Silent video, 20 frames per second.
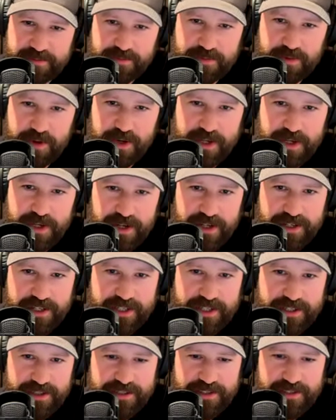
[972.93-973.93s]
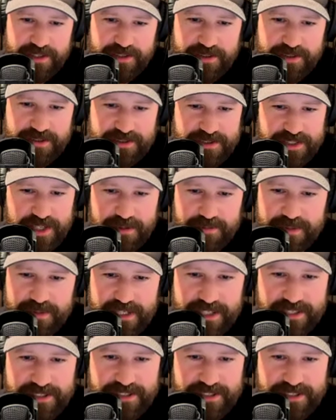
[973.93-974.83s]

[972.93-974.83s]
working on here too. Same thing as